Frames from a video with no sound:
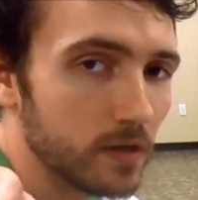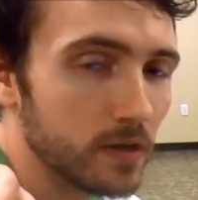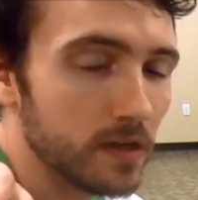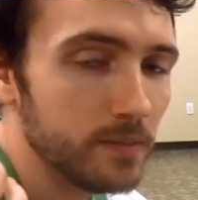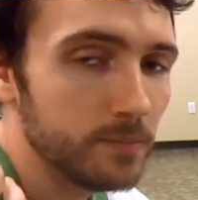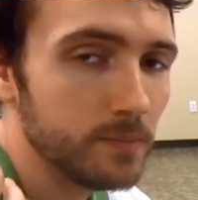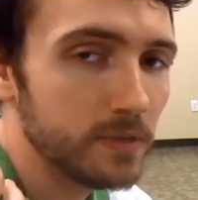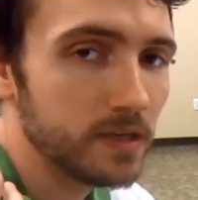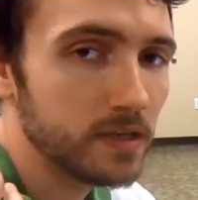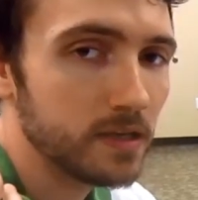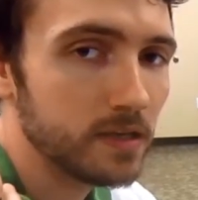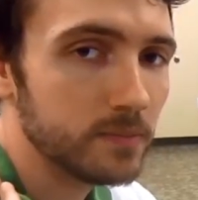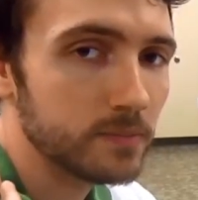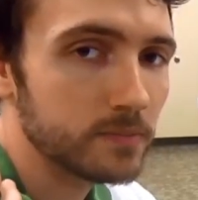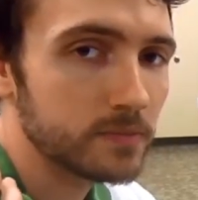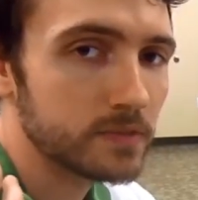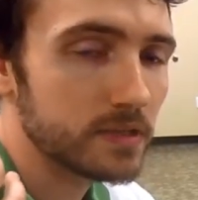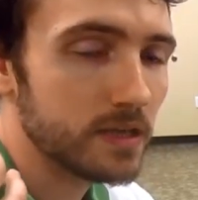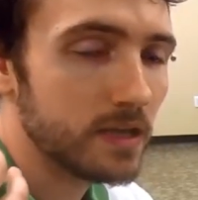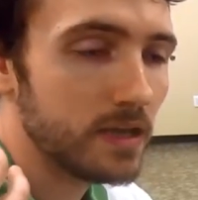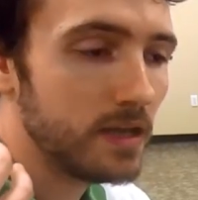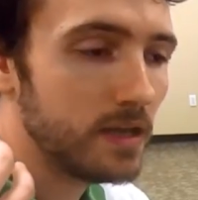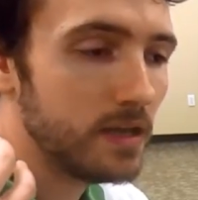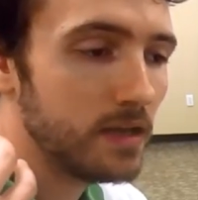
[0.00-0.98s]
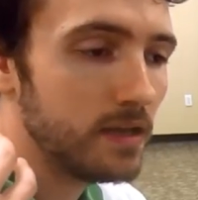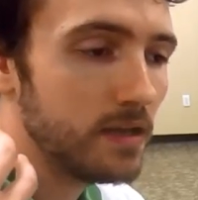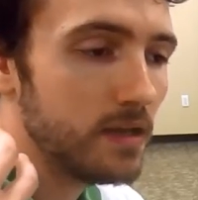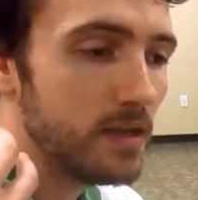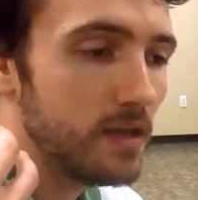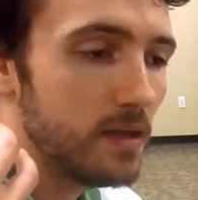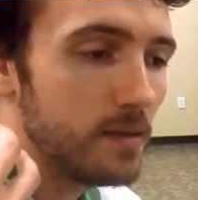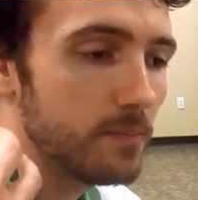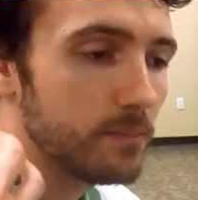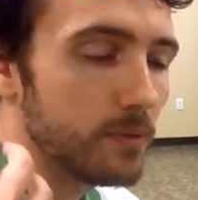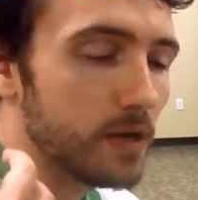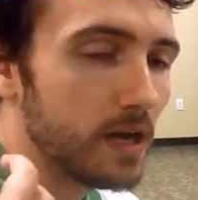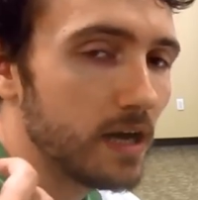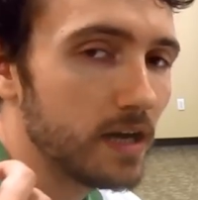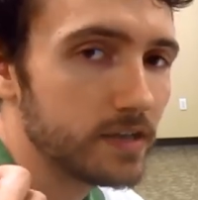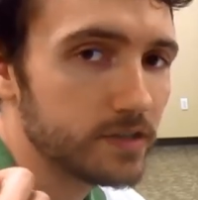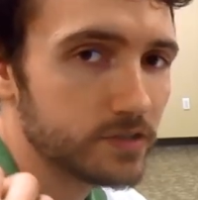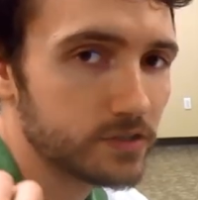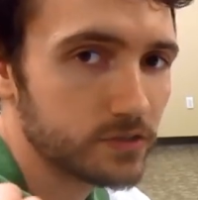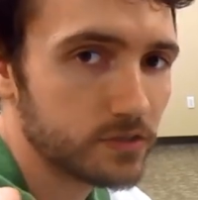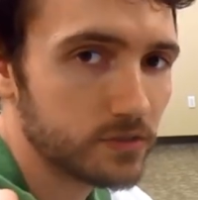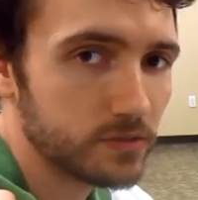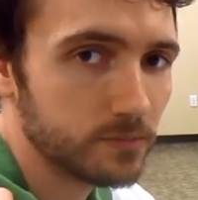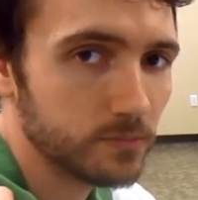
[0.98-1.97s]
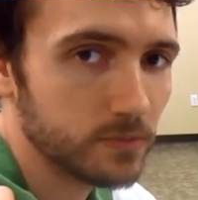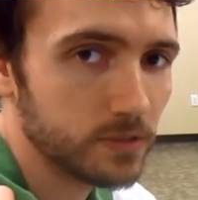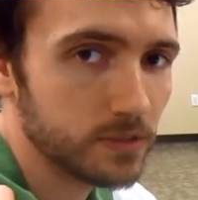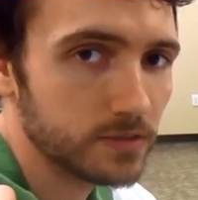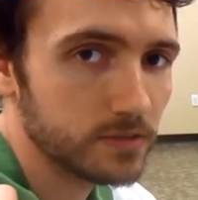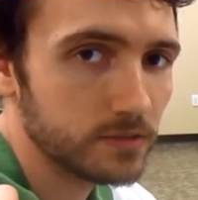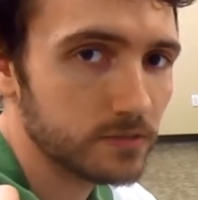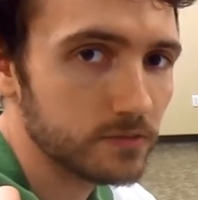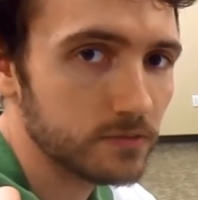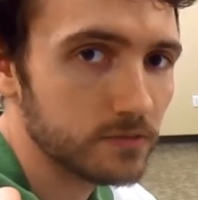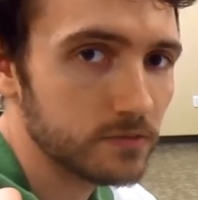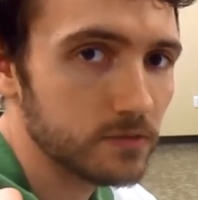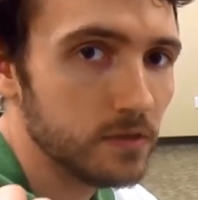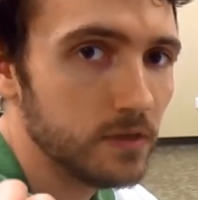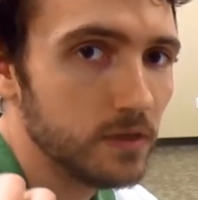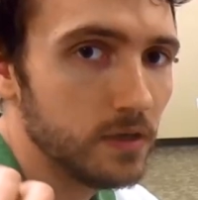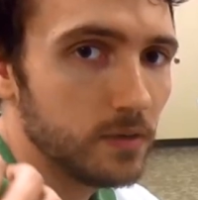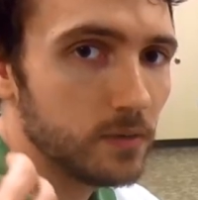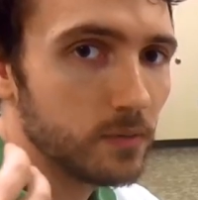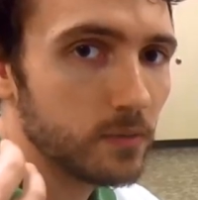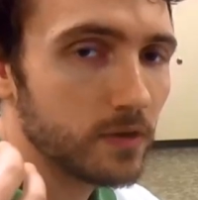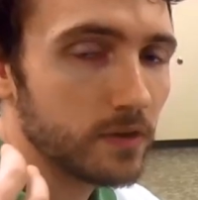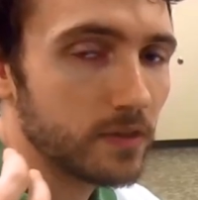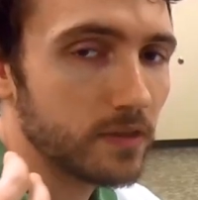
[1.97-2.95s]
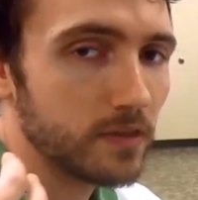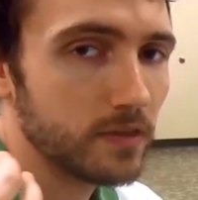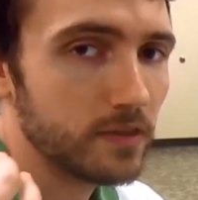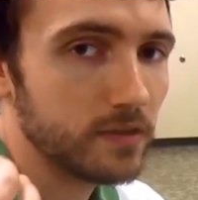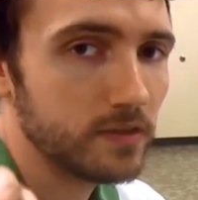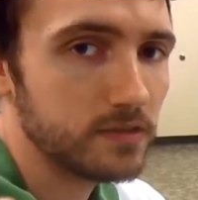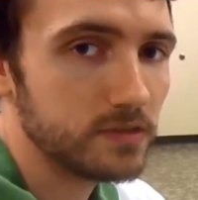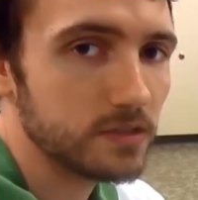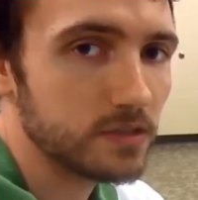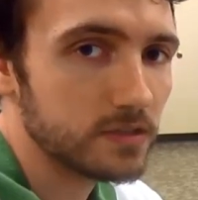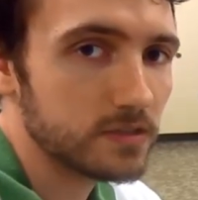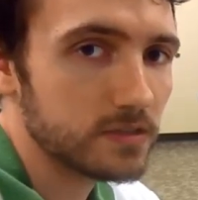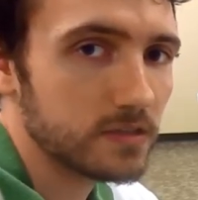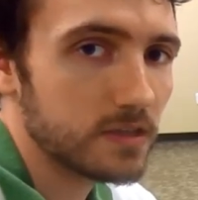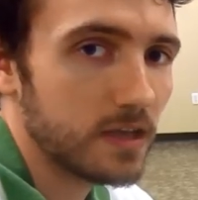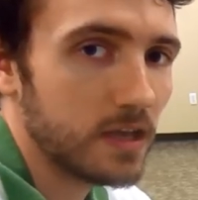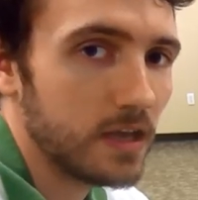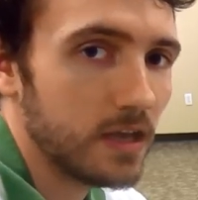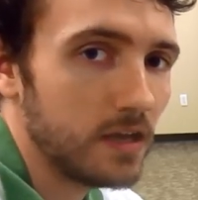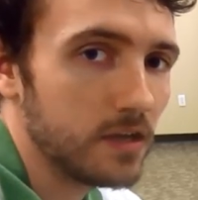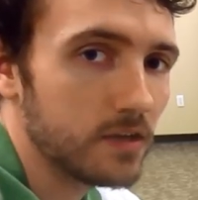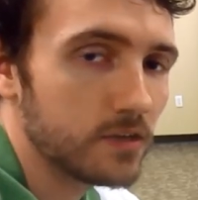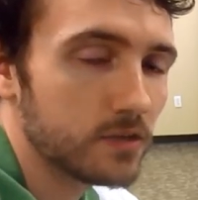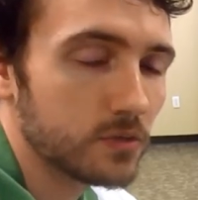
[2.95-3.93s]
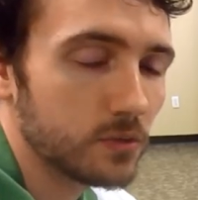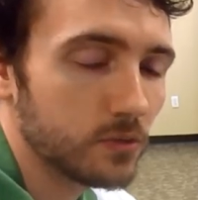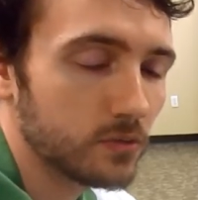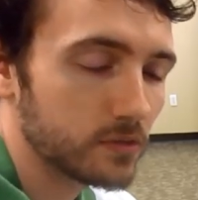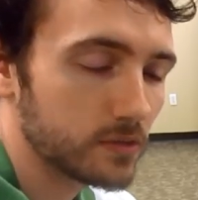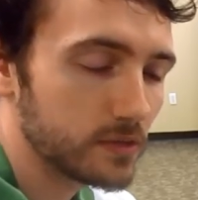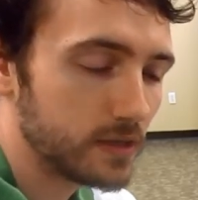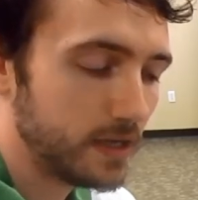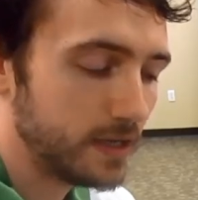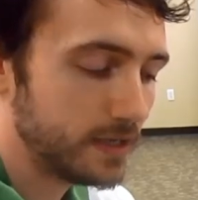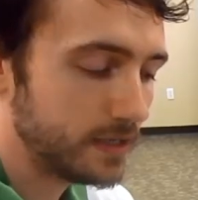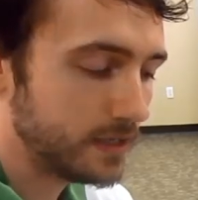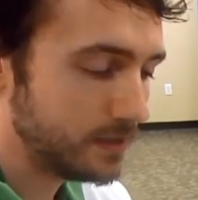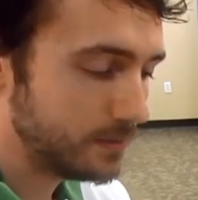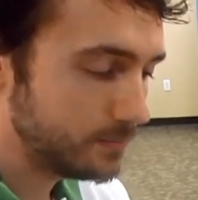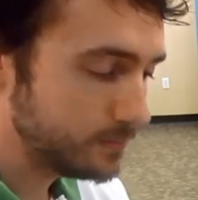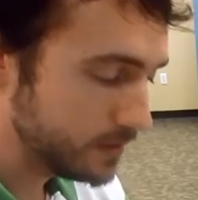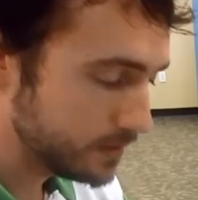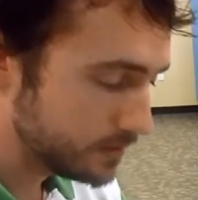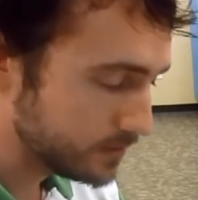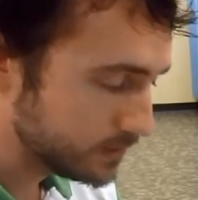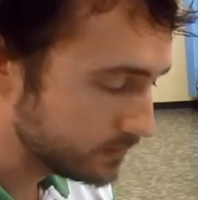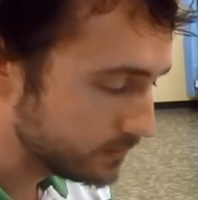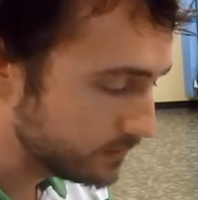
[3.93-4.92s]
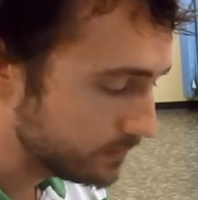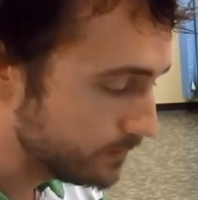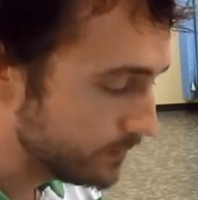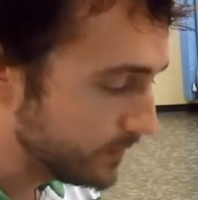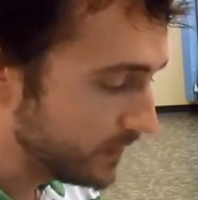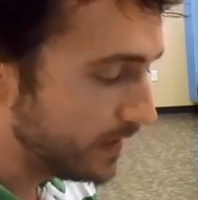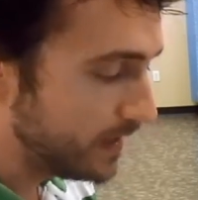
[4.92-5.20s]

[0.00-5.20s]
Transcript: It becomes a posture muscle rather than just a shoulder hiking muscle.